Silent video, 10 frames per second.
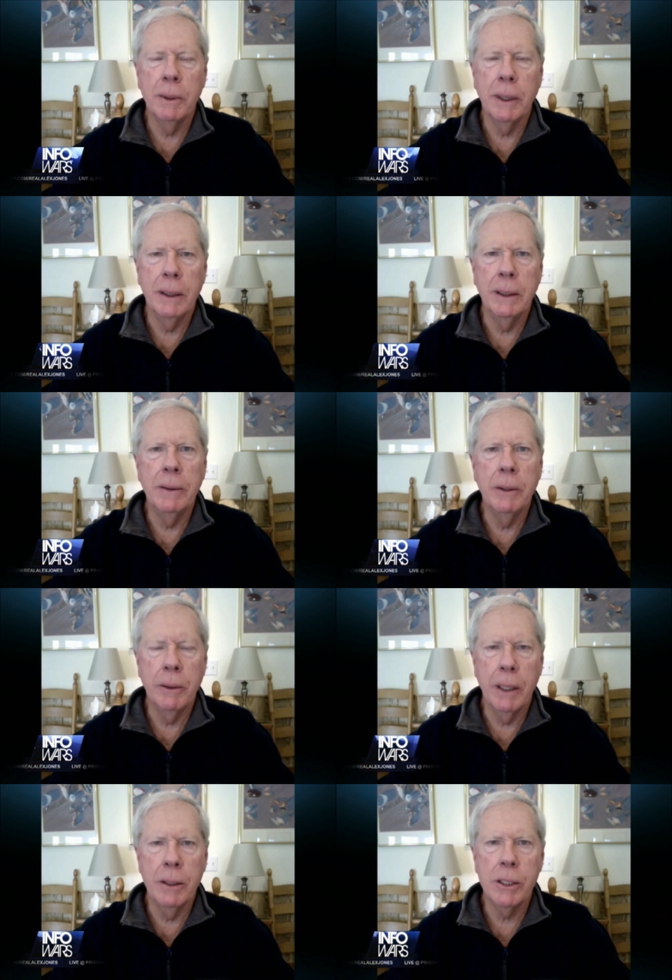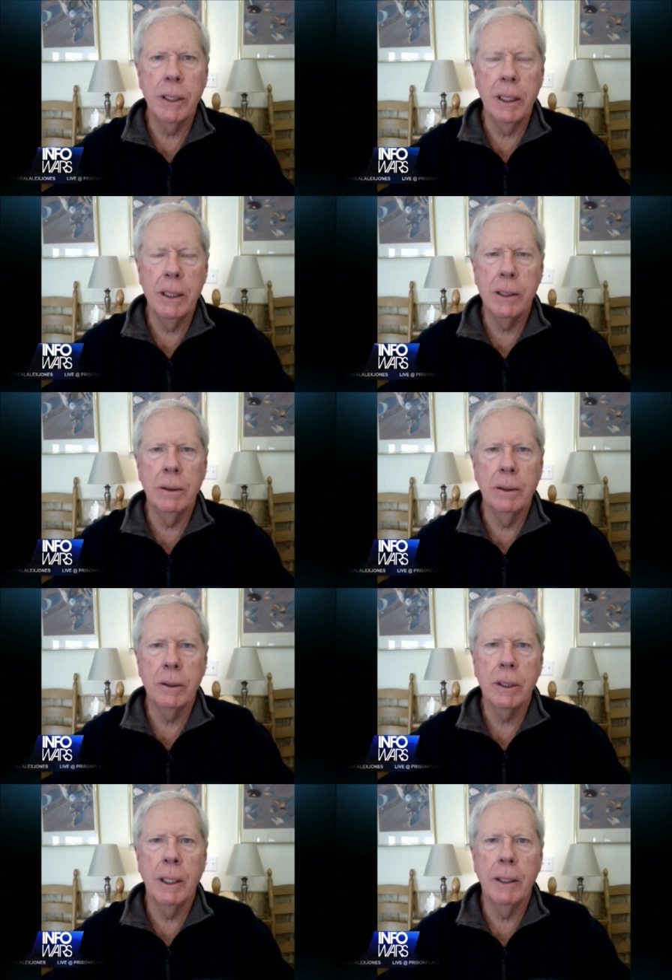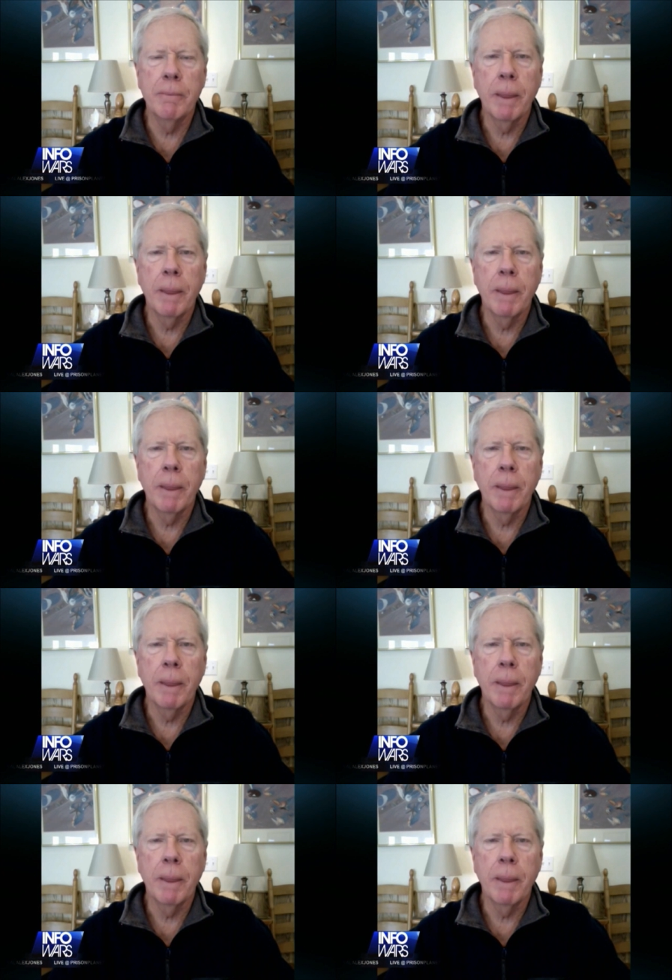And in the United States, it looks like